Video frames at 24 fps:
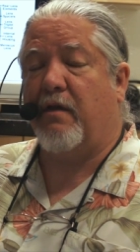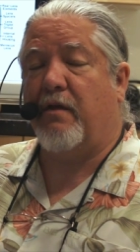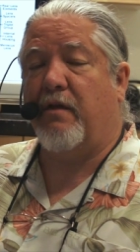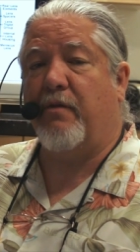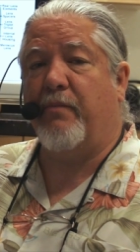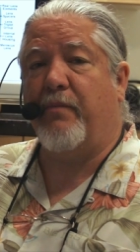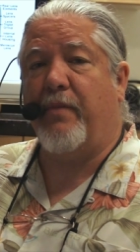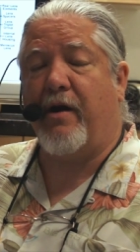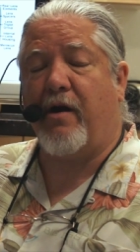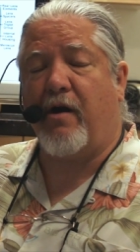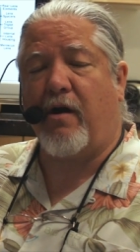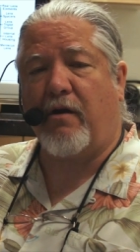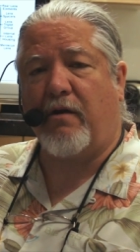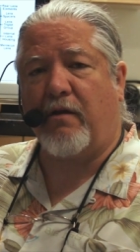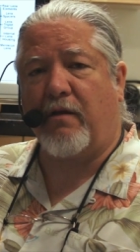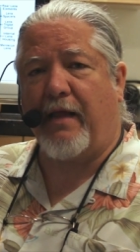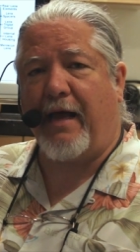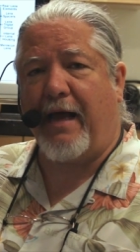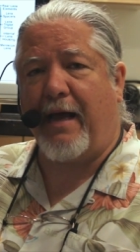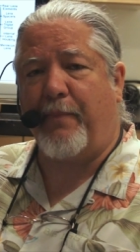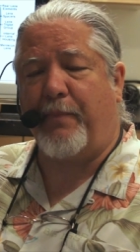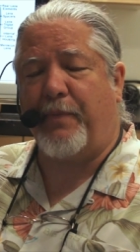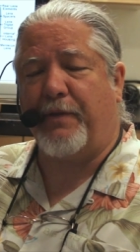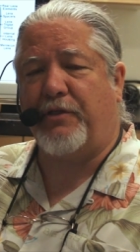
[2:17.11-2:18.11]

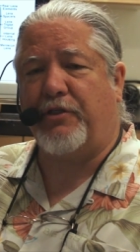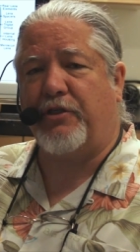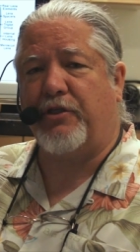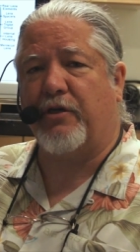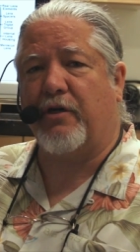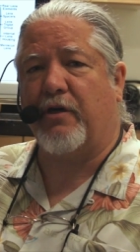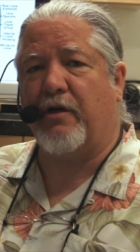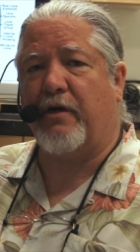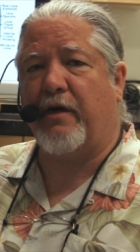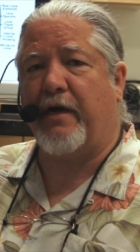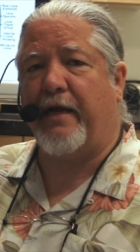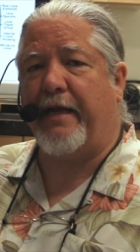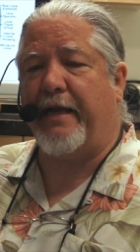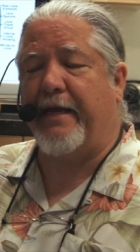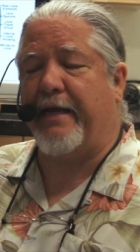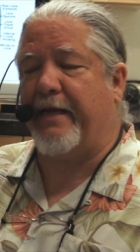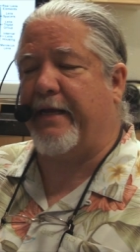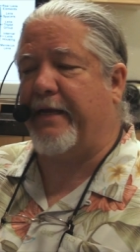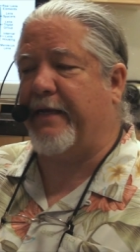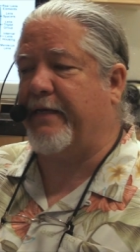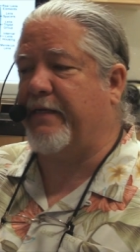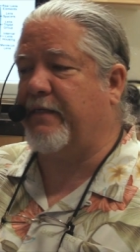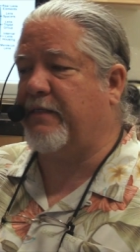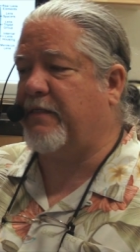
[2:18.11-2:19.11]
Numerical aperture
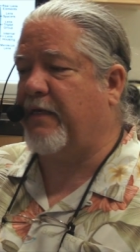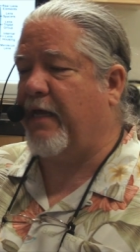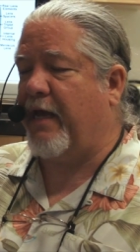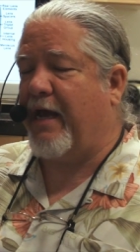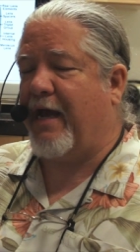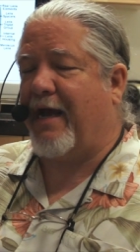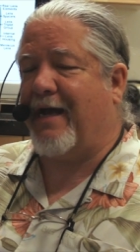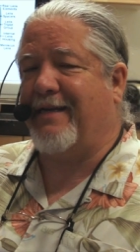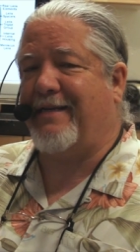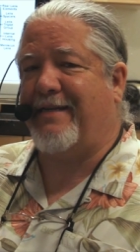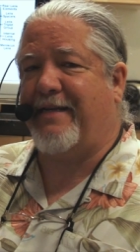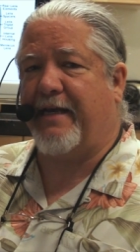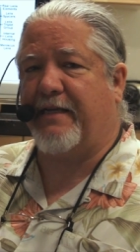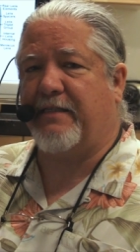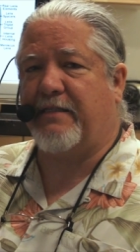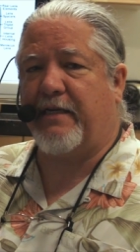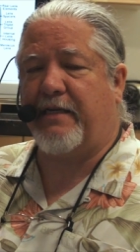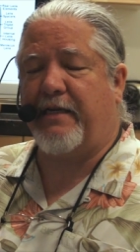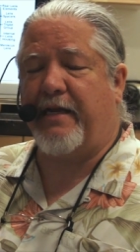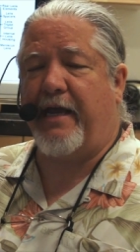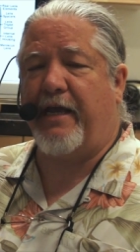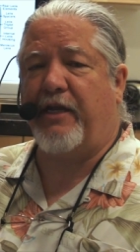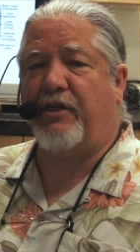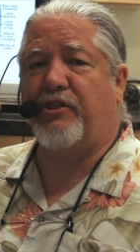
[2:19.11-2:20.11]
is a
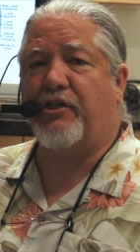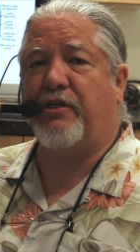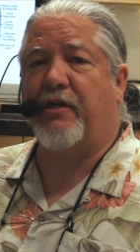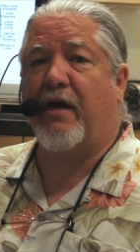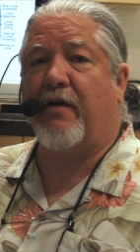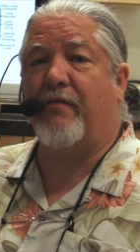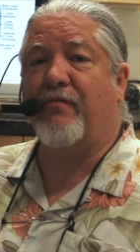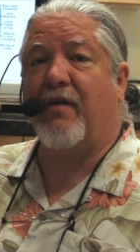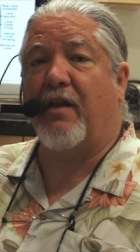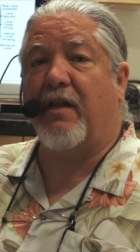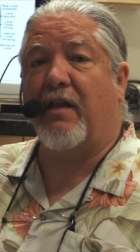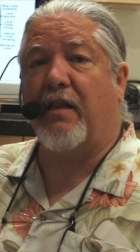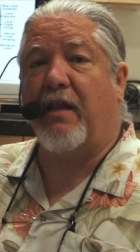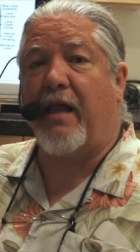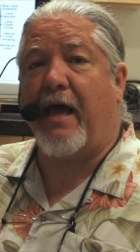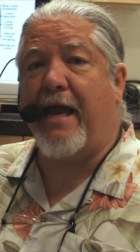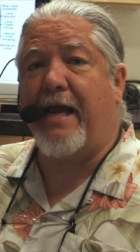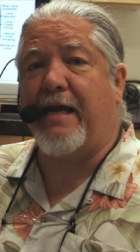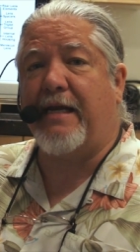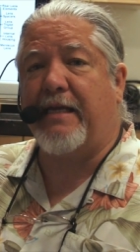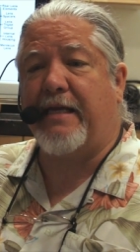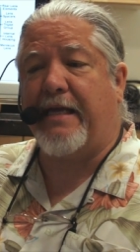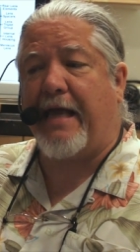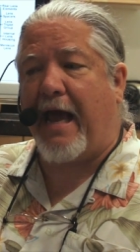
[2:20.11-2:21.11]
designation of the
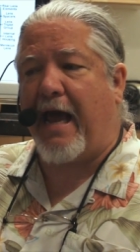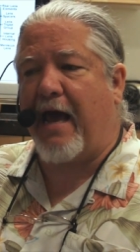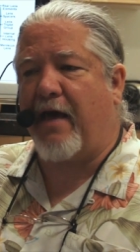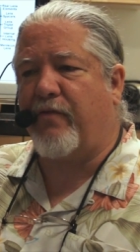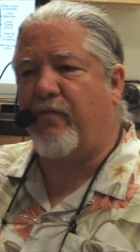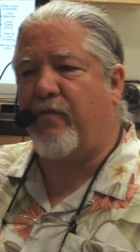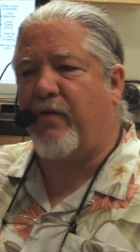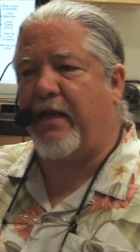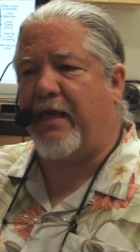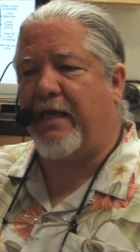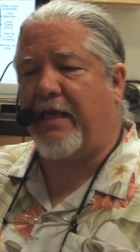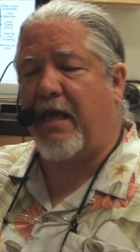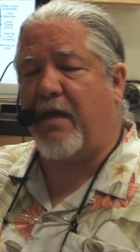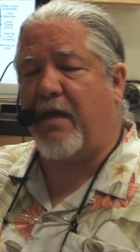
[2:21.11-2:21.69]
light gathering